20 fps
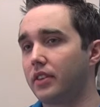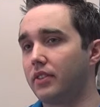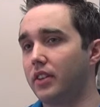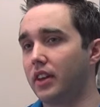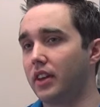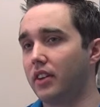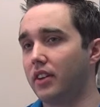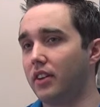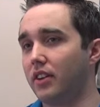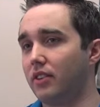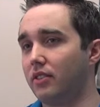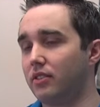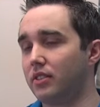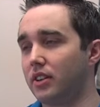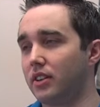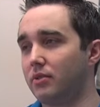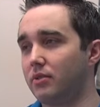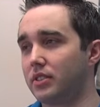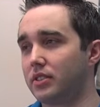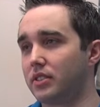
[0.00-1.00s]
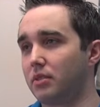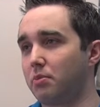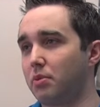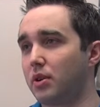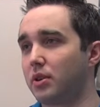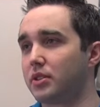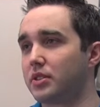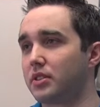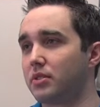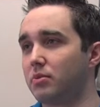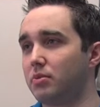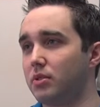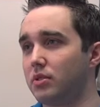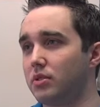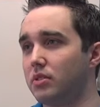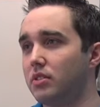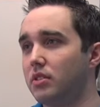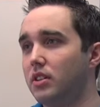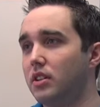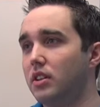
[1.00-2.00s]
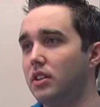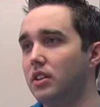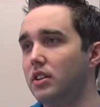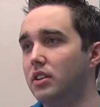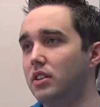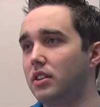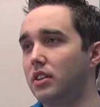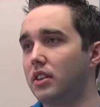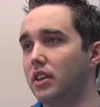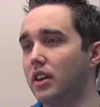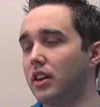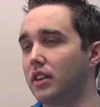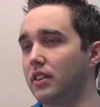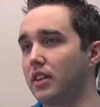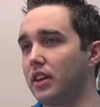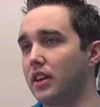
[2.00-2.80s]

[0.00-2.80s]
They, you know, it was a personable thing.